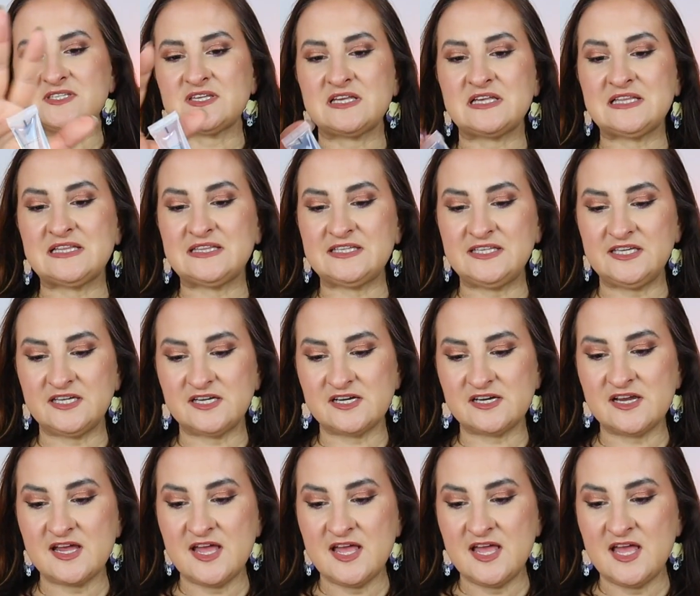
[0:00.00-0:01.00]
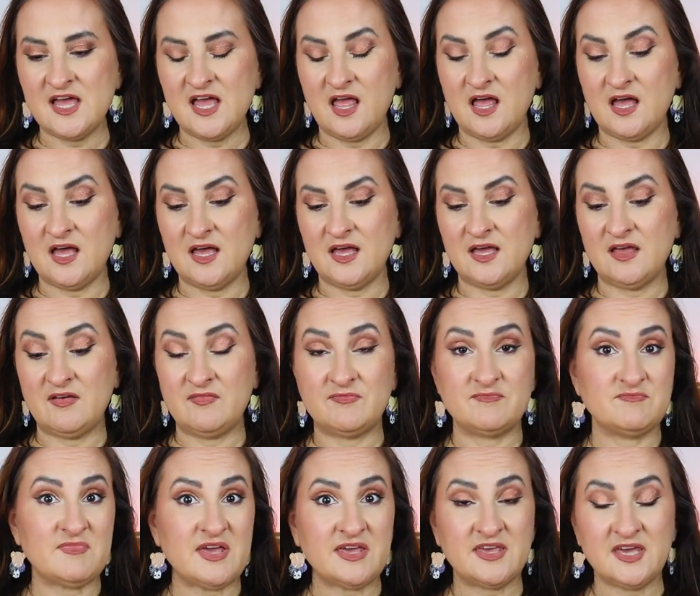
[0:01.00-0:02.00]
clear.
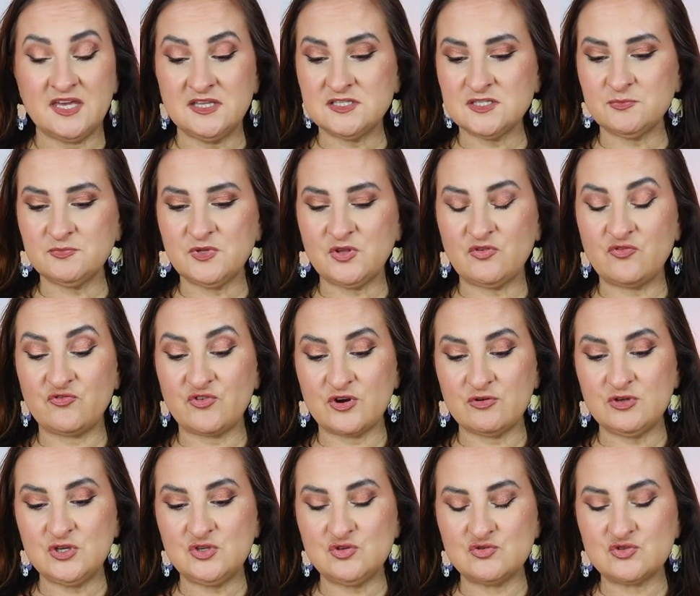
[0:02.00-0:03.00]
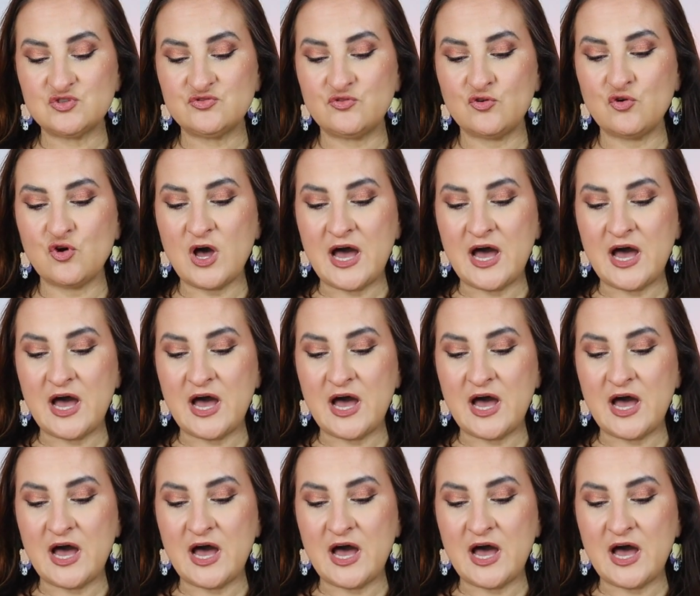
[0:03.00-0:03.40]
Again, something very useful.